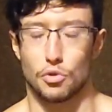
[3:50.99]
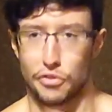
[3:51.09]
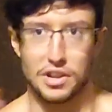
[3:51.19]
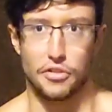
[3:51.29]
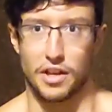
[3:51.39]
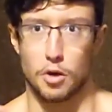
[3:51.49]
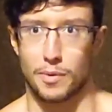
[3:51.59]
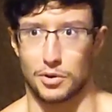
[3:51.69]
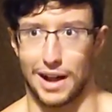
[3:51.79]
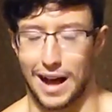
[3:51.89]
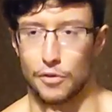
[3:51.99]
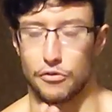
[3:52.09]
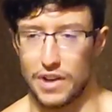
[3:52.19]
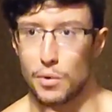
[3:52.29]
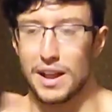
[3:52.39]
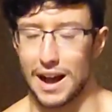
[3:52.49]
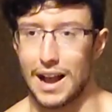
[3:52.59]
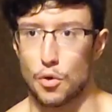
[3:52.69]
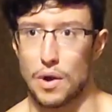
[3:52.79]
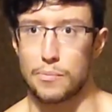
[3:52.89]
the funny thing about very
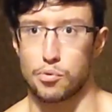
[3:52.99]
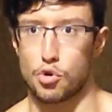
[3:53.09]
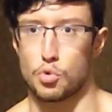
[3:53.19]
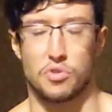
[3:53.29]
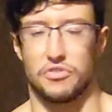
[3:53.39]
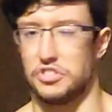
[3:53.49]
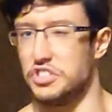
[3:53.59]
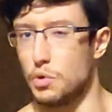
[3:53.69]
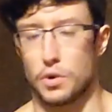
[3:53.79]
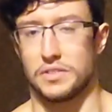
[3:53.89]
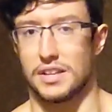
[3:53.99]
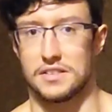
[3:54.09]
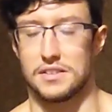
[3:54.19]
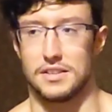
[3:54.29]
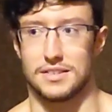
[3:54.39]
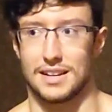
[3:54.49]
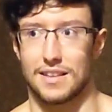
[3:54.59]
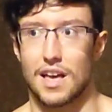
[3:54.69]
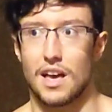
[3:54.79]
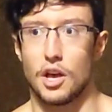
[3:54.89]
high rep work with zero intensity is
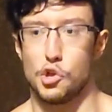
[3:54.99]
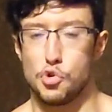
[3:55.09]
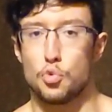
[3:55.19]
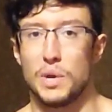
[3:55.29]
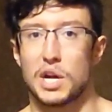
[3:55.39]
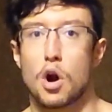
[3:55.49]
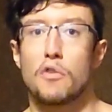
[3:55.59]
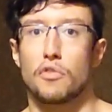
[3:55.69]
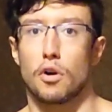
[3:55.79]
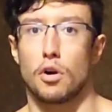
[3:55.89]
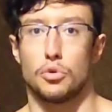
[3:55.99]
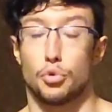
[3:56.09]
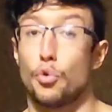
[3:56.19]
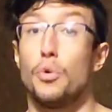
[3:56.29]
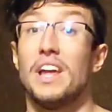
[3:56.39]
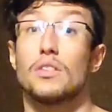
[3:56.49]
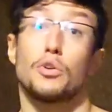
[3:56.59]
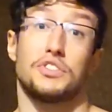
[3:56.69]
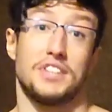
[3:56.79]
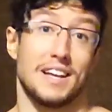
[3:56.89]
that you recover during
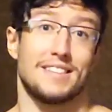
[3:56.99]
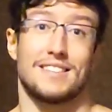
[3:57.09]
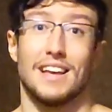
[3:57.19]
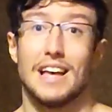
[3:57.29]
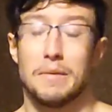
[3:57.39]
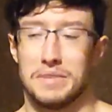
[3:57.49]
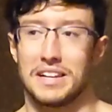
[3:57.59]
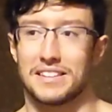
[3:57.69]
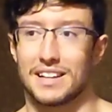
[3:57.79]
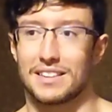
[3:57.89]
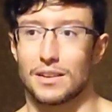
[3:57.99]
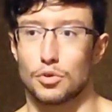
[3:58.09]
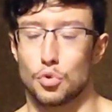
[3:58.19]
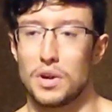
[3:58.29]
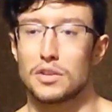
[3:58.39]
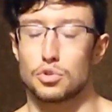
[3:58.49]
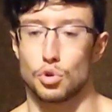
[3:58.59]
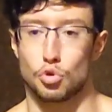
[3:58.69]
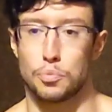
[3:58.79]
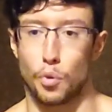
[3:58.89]
the set, meaning that during
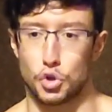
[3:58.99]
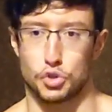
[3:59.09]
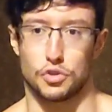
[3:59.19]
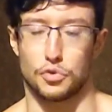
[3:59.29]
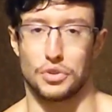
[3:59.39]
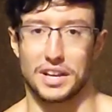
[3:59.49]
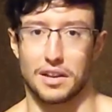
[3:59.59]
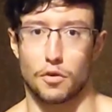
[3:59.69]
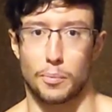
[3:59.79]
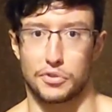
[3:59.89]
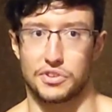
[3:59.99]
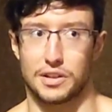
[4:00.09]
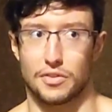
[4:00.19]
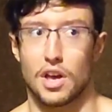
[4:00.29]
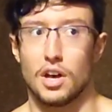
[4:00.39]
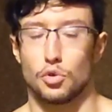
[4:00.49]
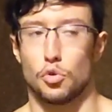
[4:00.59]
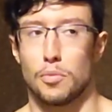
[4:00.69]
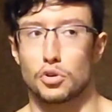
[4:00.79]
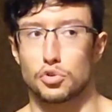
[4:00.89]
certain portions of the negative or positive,
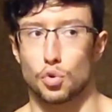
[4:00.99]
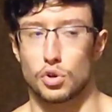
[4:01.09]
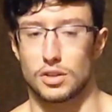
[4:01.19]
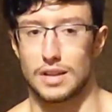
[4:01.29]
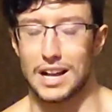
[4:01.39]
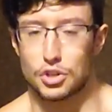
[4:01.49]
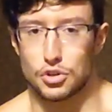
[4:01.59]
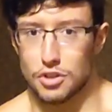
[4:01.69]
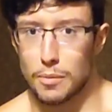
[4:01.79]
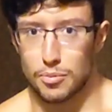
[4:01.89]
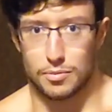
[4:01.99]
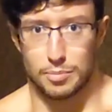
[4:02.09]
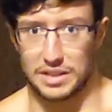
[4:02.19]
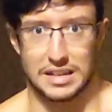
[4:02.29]
the muscle catches up